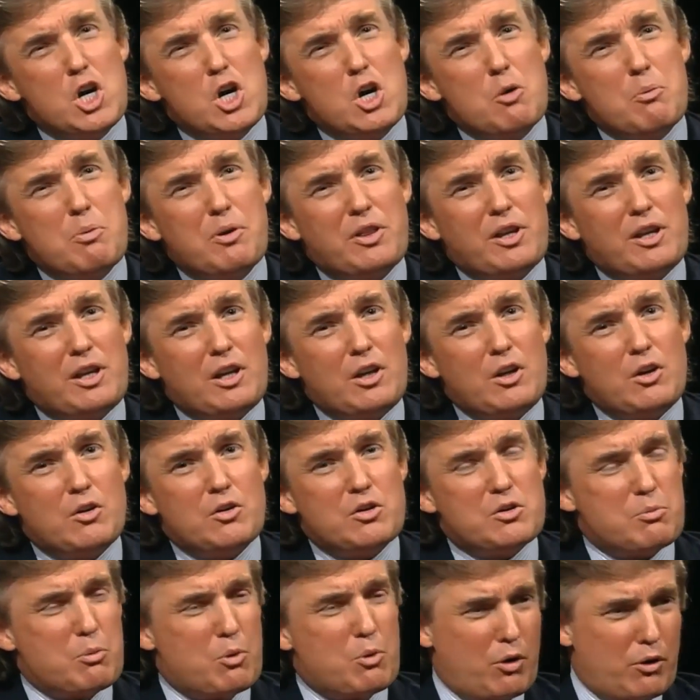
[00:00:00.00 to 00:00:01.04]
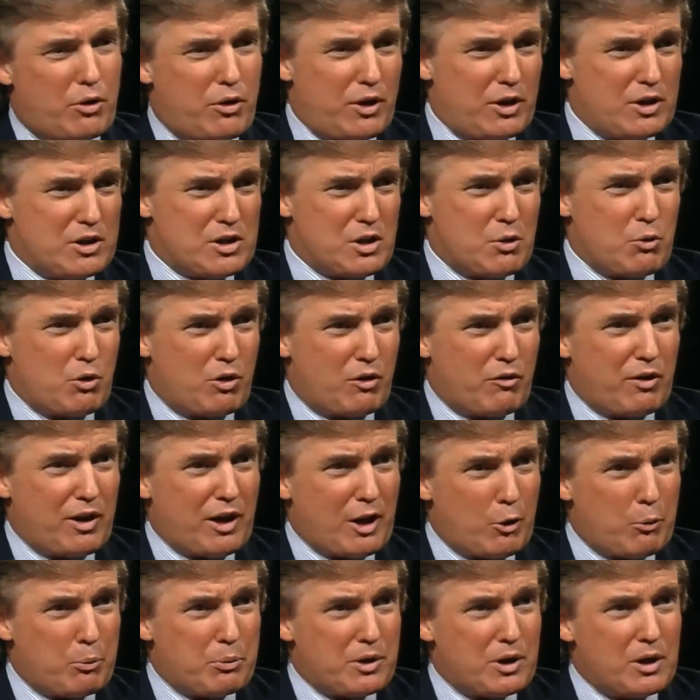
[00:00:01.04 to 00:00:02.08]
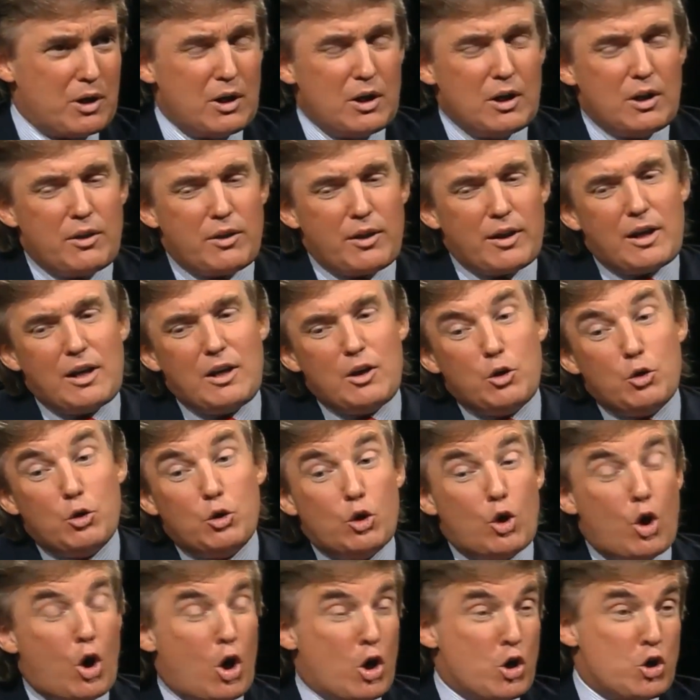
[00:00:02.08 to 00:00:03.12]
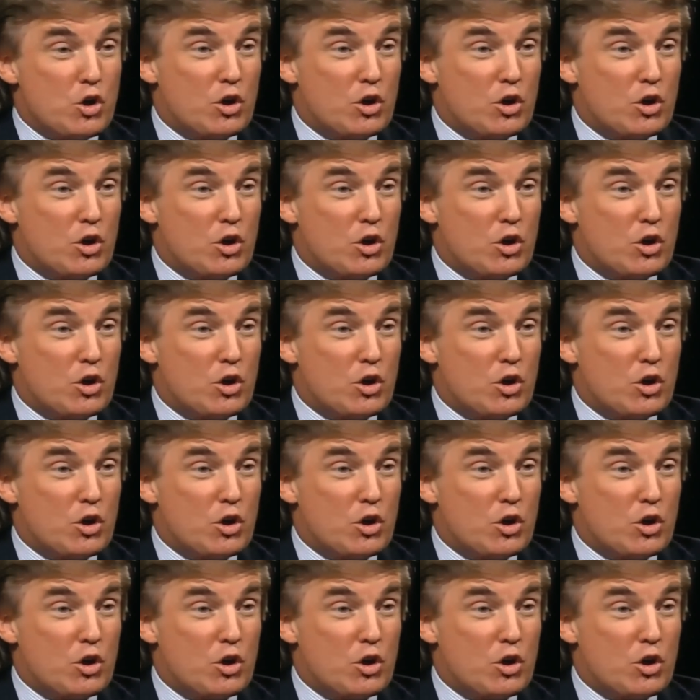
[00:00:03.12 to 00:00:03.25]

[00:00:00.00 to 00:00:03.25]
No, but they didn't do small things that would have helped. They didn't do larger